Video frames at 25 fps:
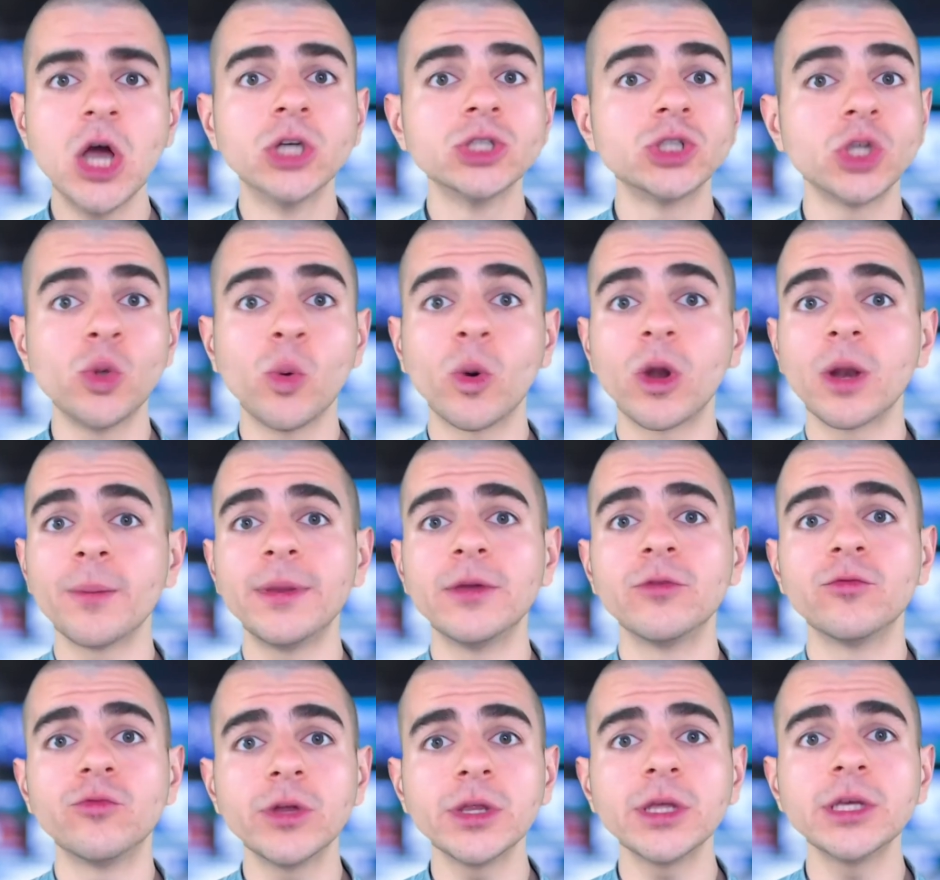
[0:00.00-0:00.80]
So you want to
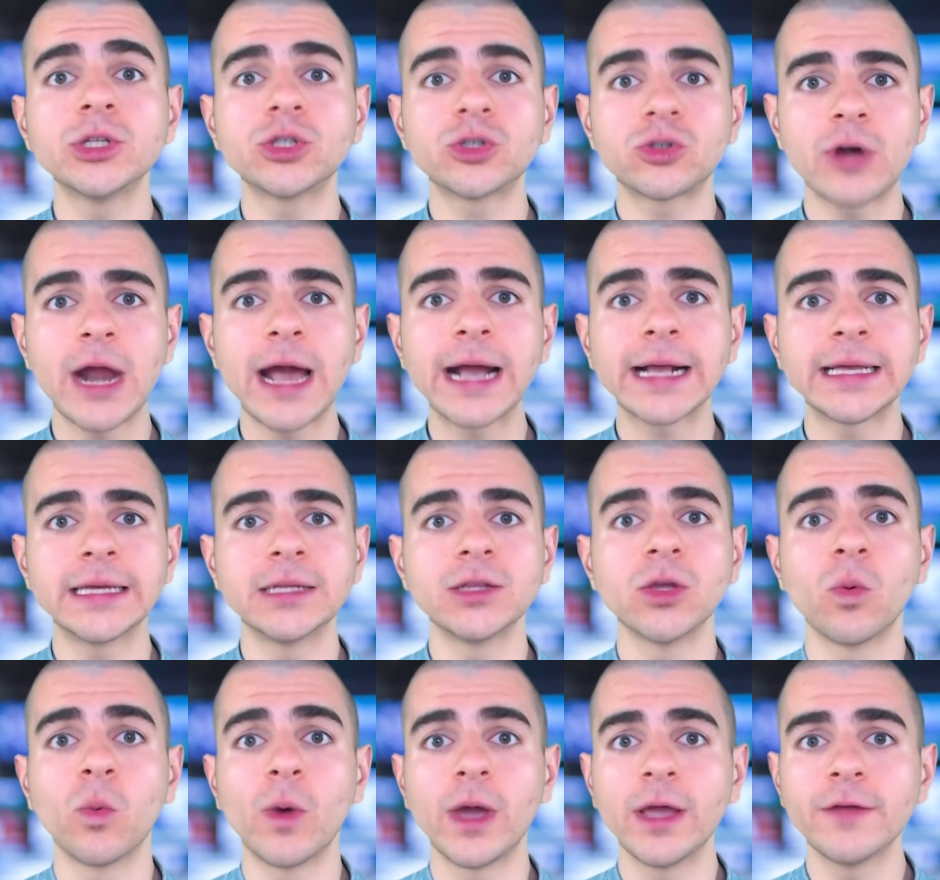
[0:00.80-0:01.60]
be really
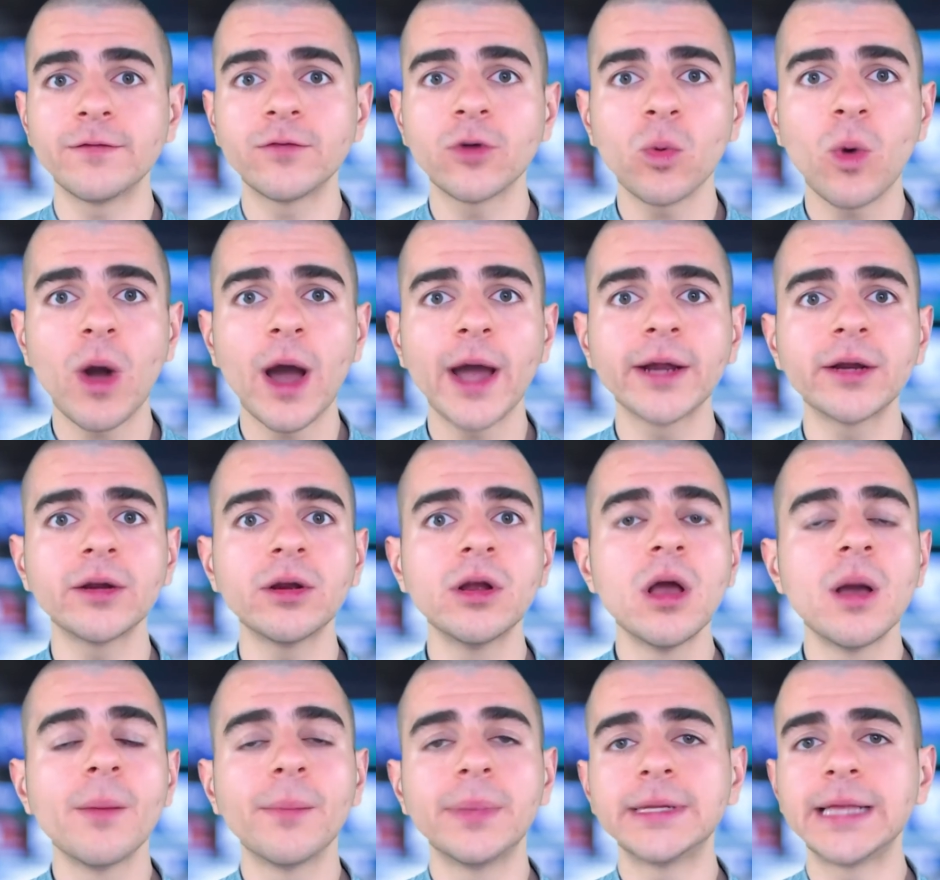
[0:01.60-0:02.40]
tracking the waiver
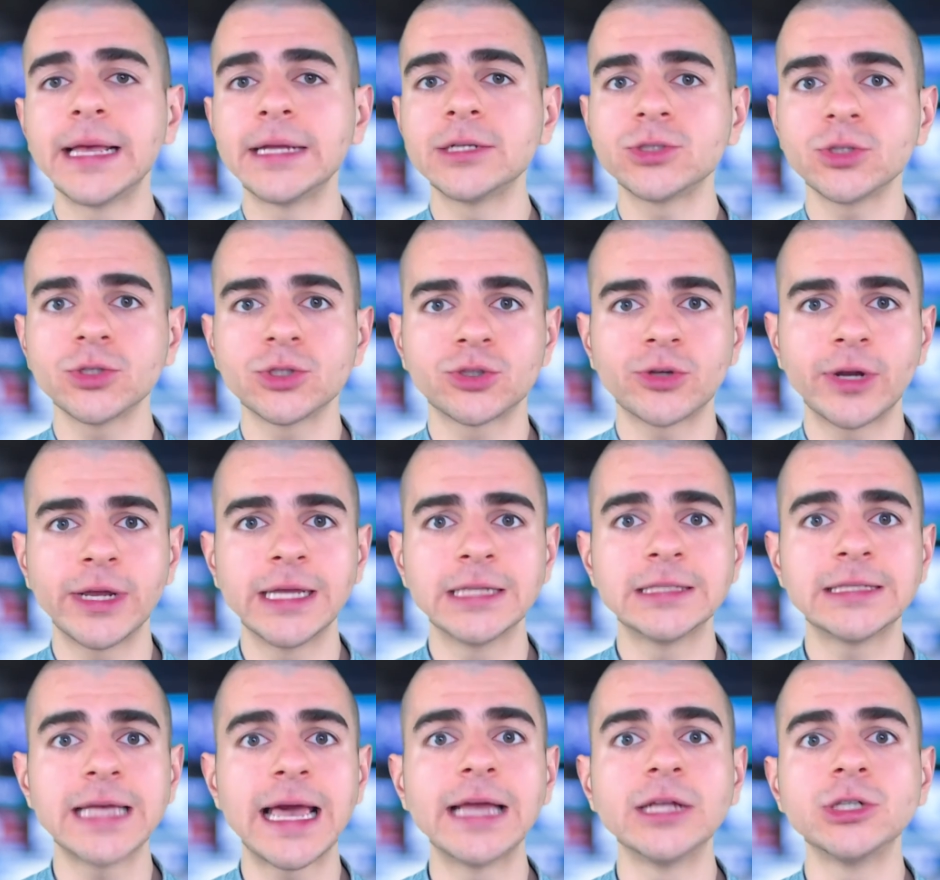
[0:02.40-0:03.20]
wire, potential
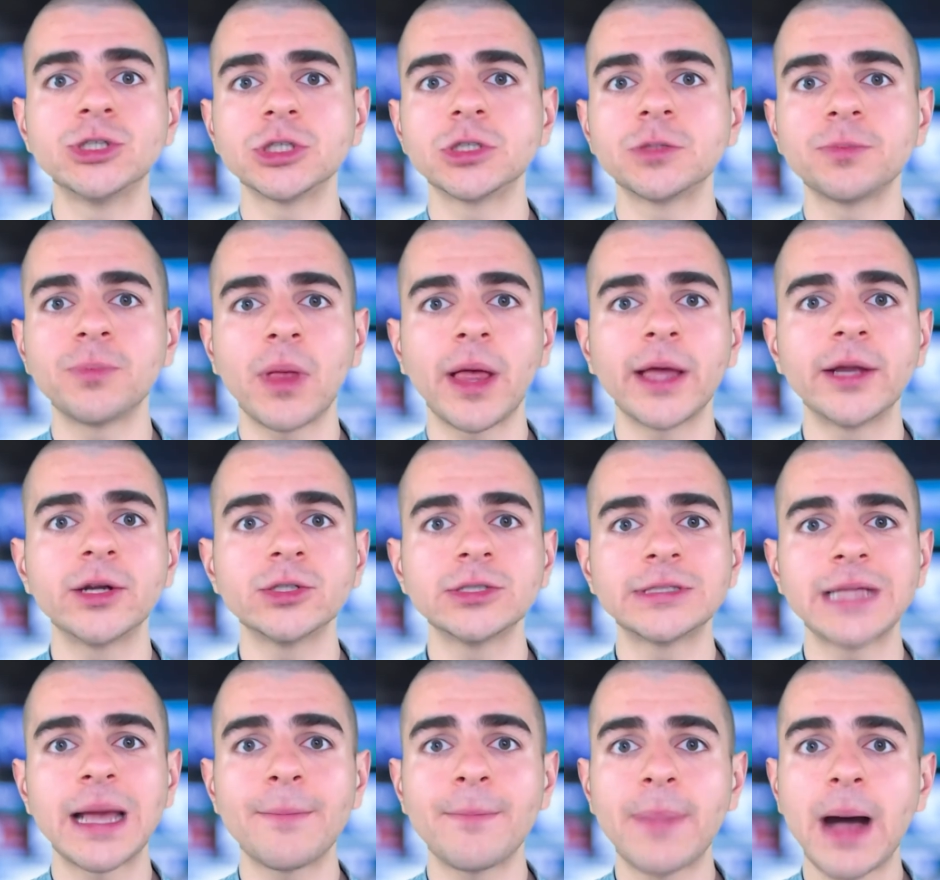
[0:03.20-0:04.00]
trades, and just
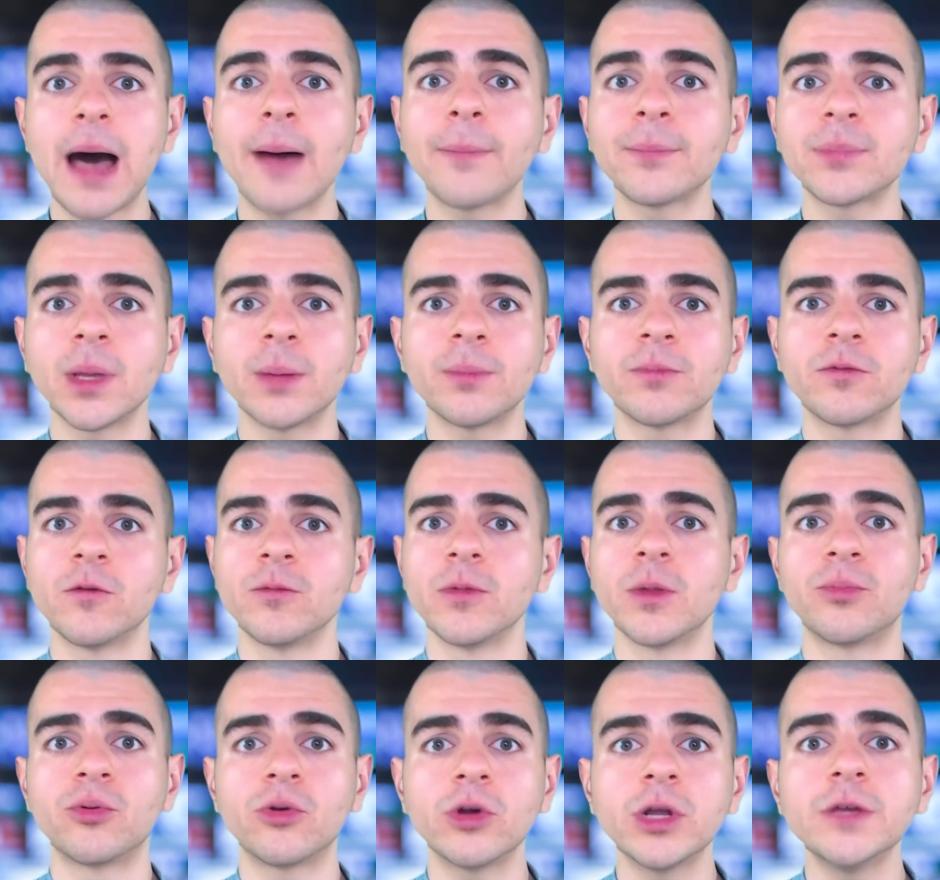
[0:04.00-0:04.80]
players that popped up
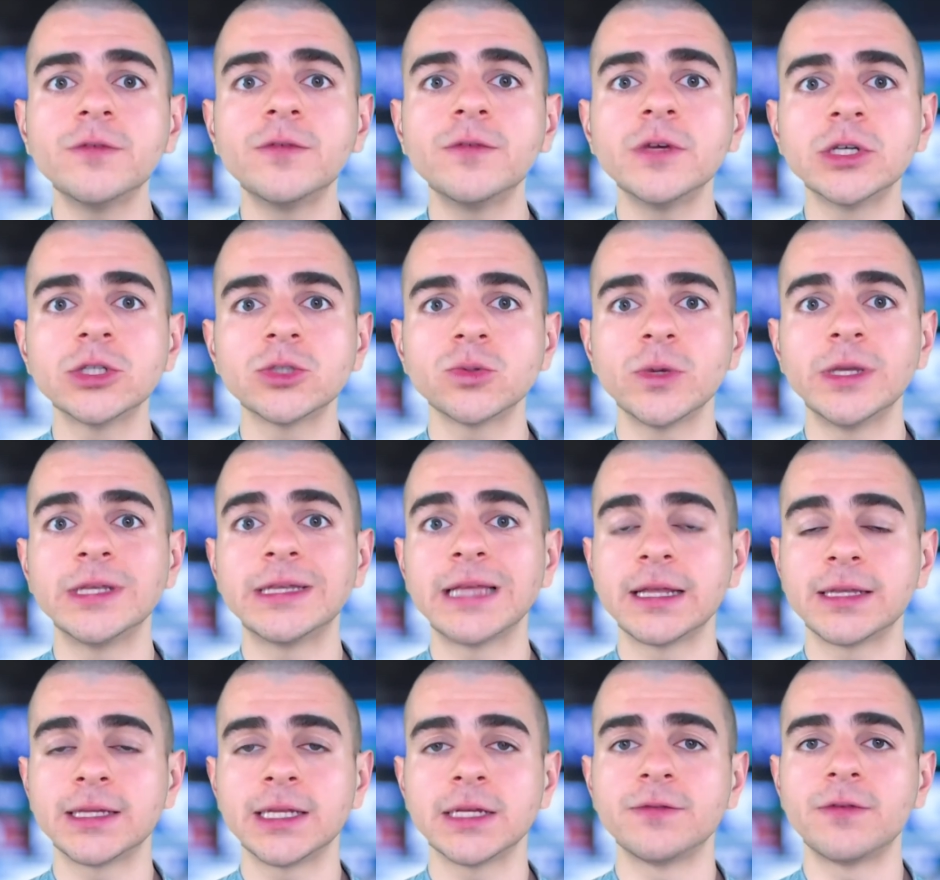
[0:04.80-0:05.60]
from the previous week
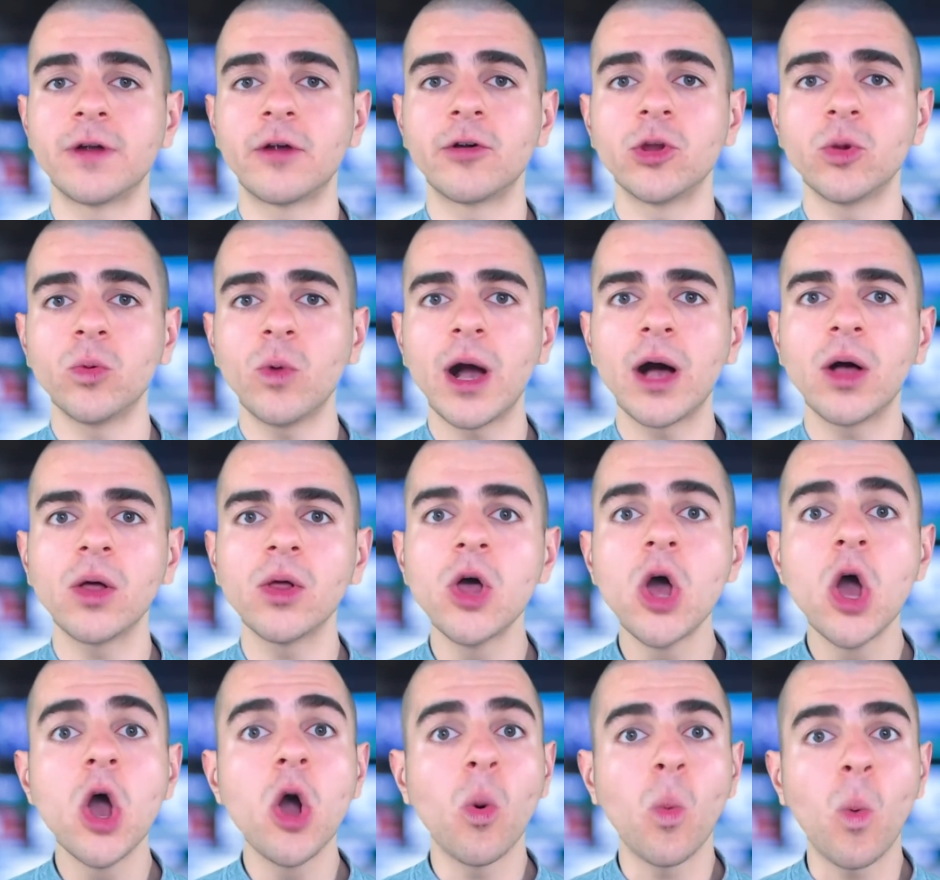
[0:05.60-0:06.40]
that did very
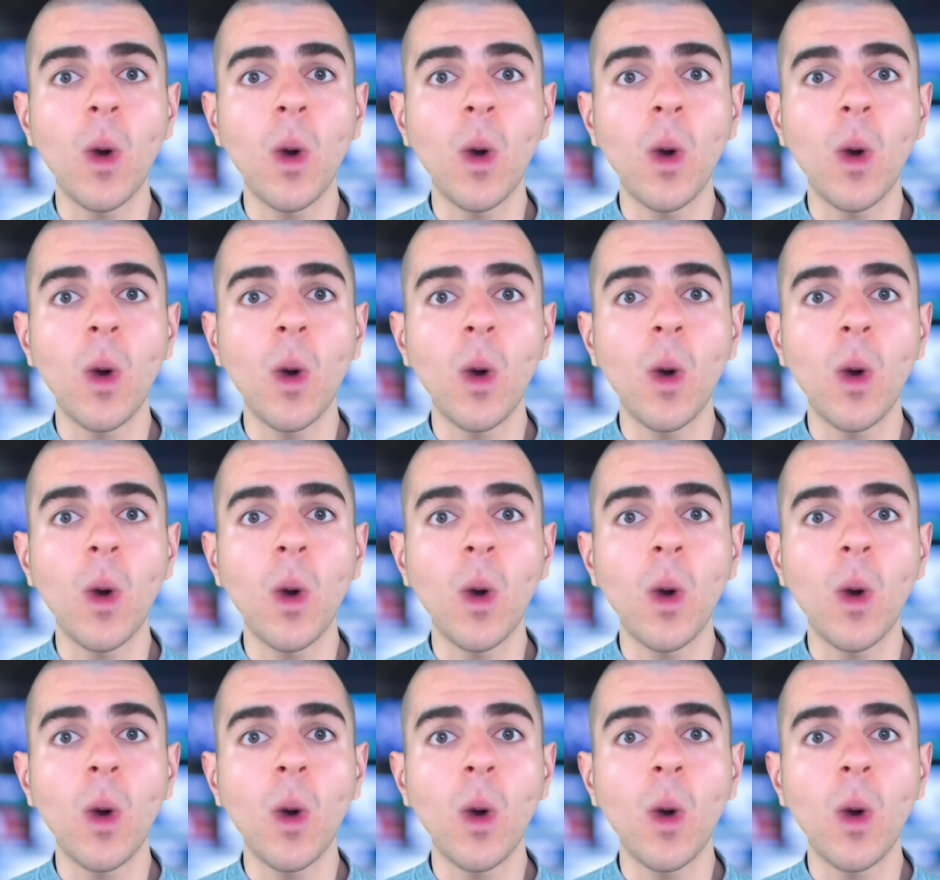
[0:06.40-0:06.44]
well.